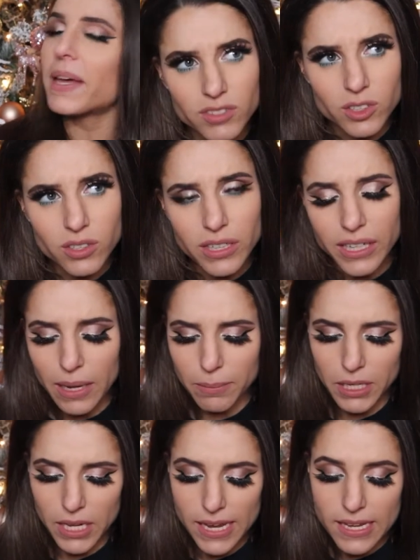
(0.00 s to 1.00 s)
You looking at
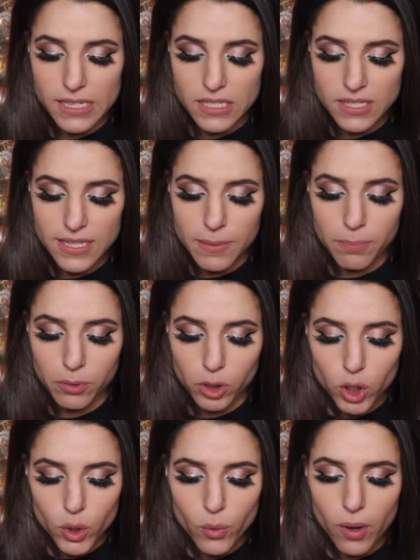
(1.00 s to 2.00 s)
me? It is the
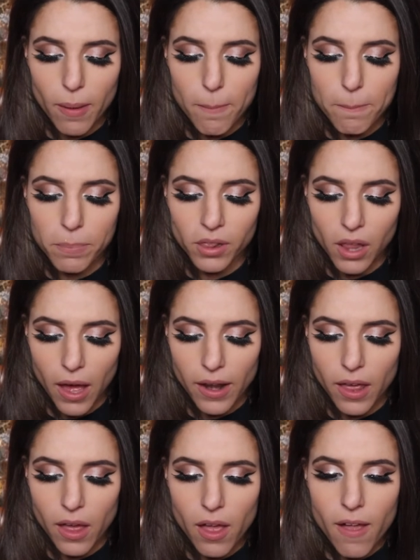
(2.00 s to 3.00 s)
Blue
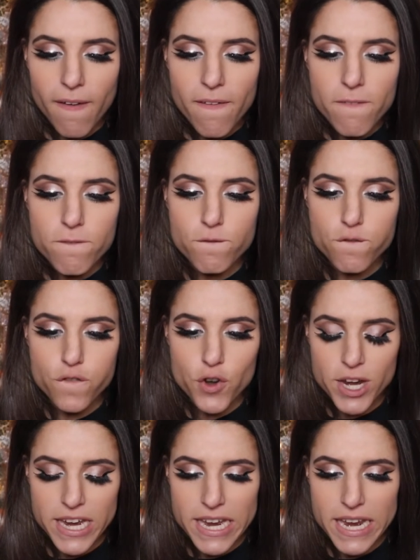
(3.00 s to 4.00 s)
Blood
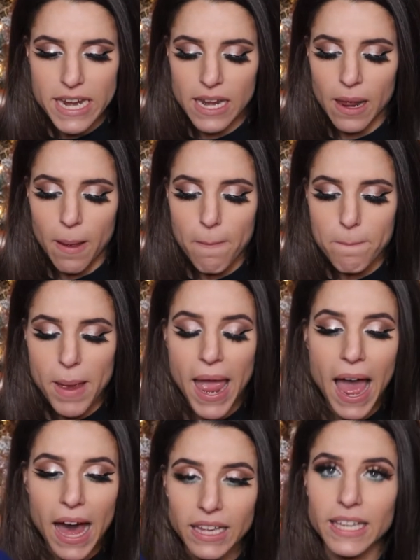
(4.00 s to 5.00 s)
freaking
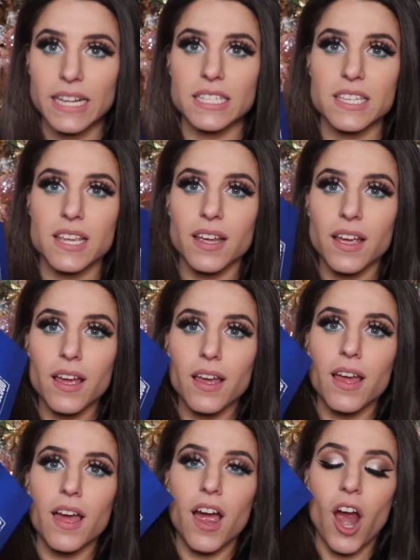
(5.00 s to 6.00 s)
palette.
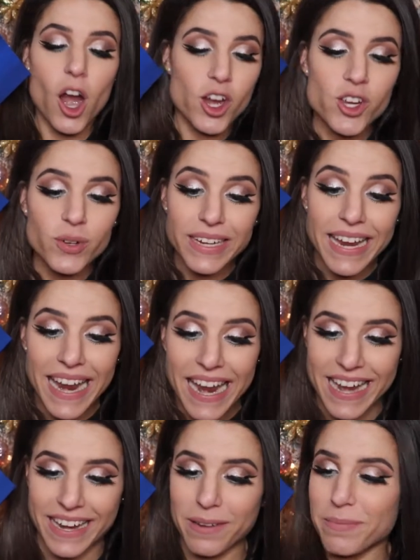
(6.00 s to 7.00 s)
Are you
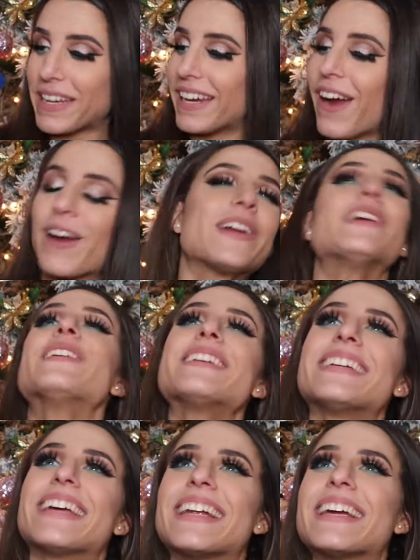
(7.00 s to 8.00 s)
kidding me? Are you
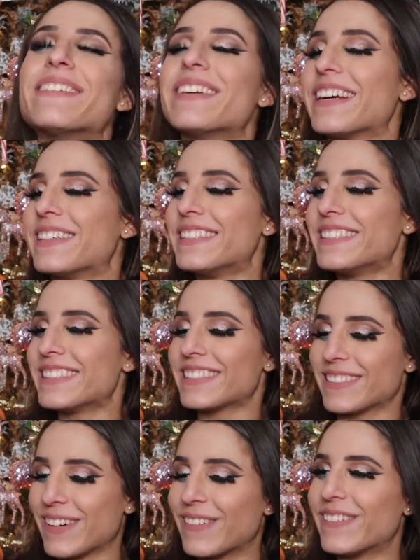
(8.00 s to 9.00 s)
kidding me? I'm
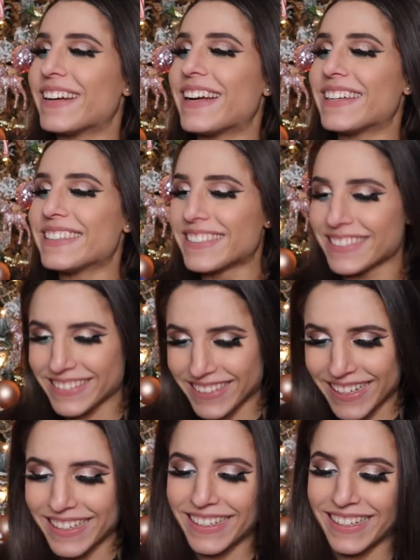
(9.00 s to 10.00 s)
so
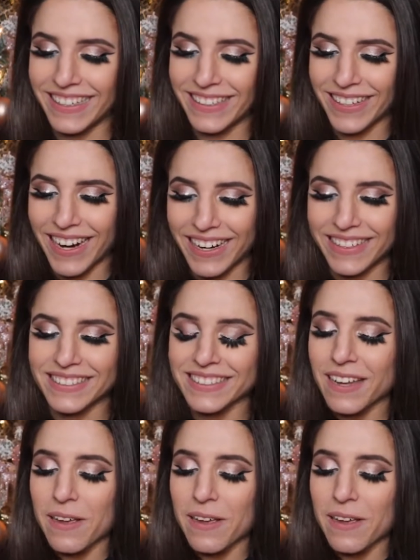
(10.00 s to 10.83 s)
excited, you guys.